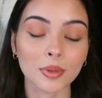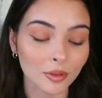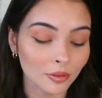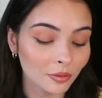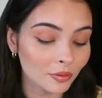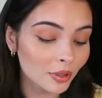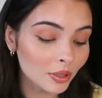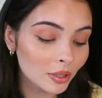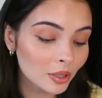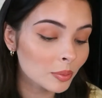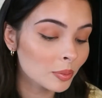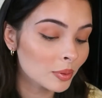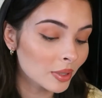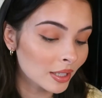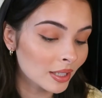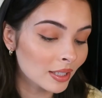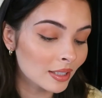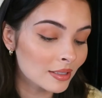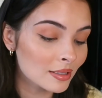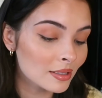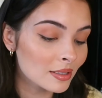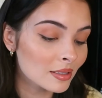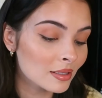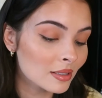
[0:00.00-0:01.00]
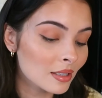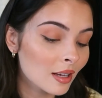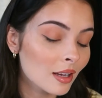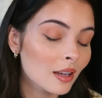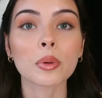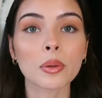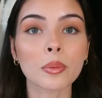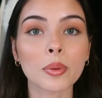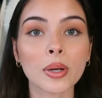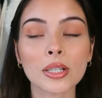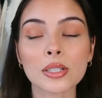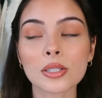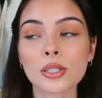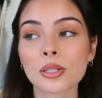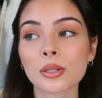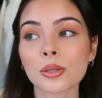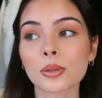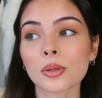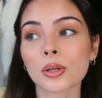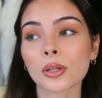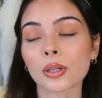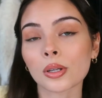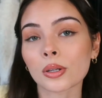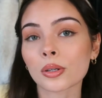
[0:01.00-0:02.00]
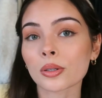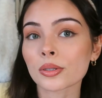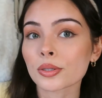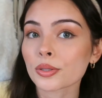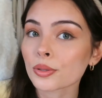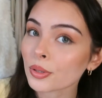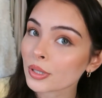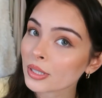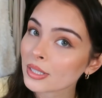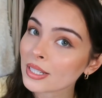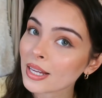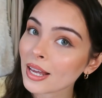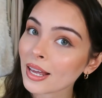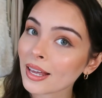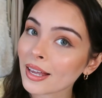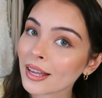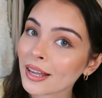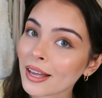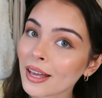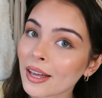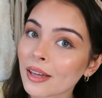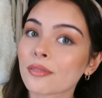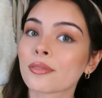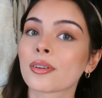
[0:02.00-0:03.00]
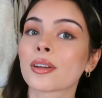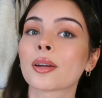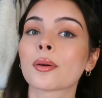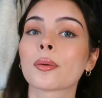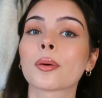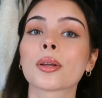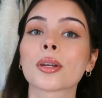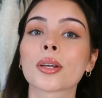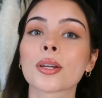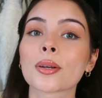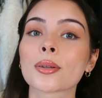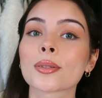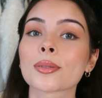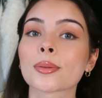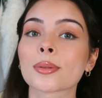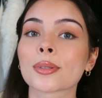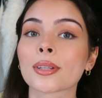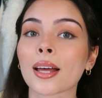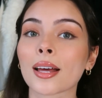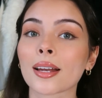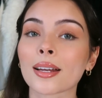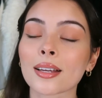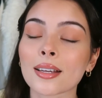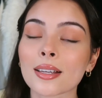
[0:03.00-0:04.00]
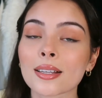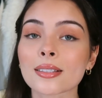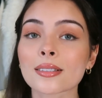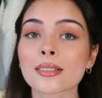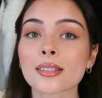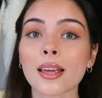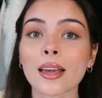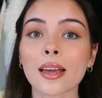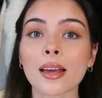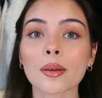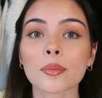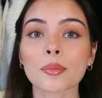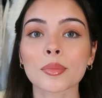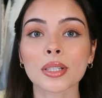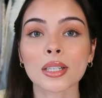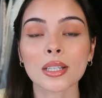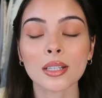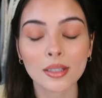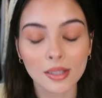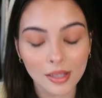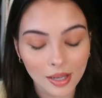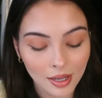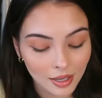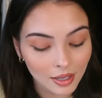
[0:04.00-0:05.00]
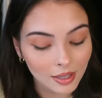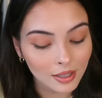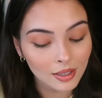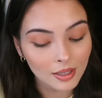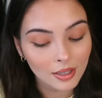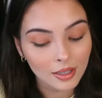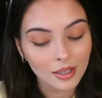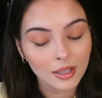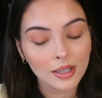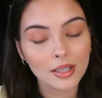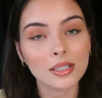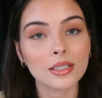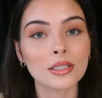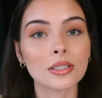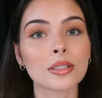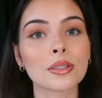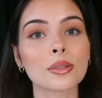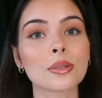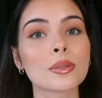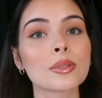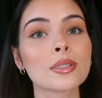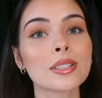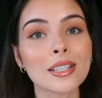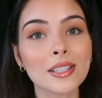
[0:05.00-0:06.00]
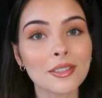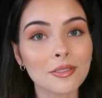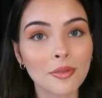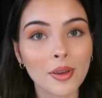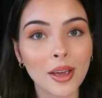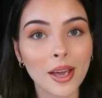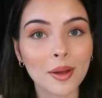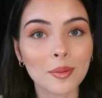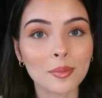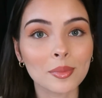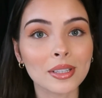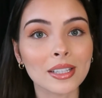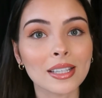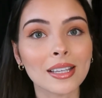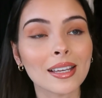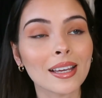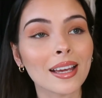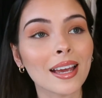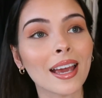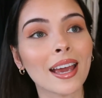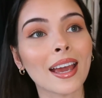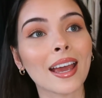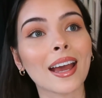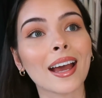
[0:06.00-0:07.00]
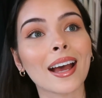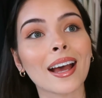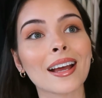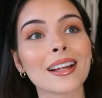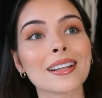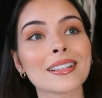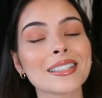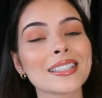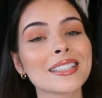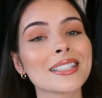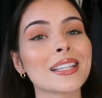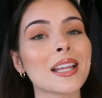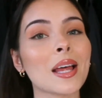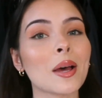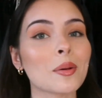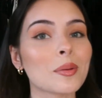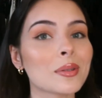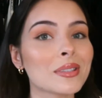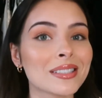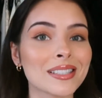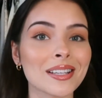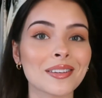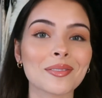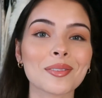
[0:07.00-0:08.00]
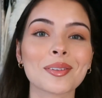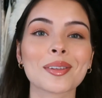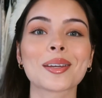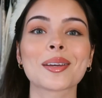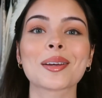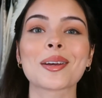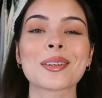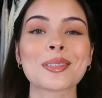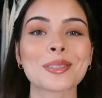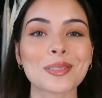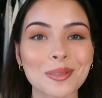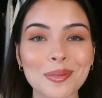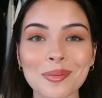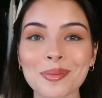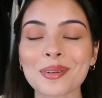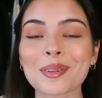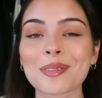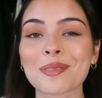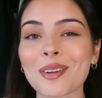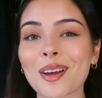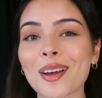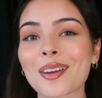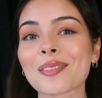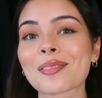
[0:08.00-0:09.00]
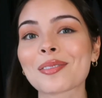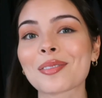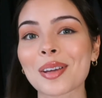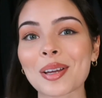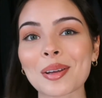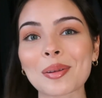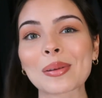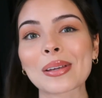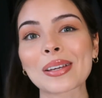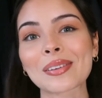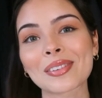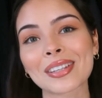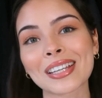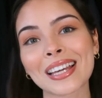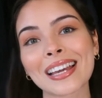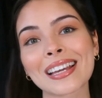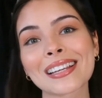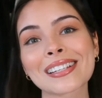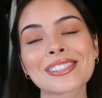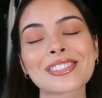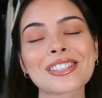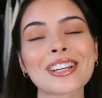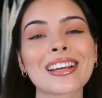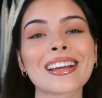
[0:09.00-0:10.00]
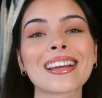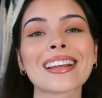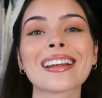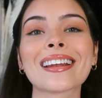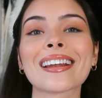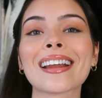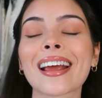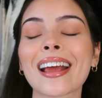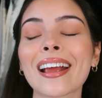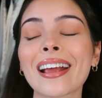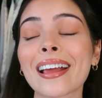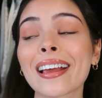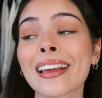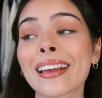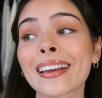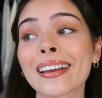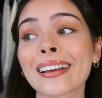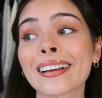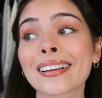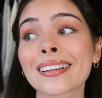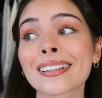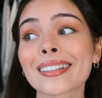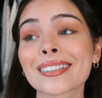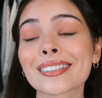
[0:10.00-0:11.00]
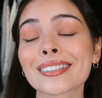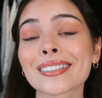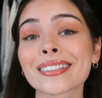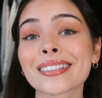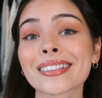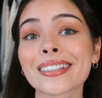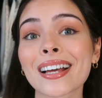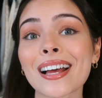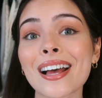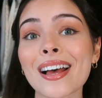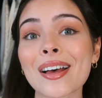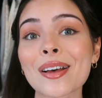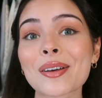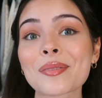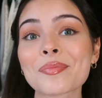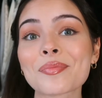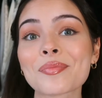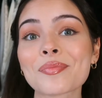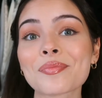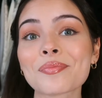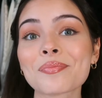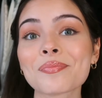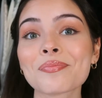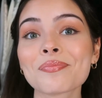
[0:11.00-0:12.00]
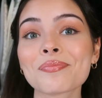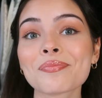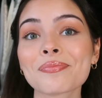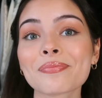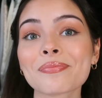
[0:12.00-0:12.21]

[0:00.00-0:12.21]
the Philippines. We went to Ilocos Norte, if anyone knows where that is, and Manila to see family, and that was definitely a super fun family vacation. And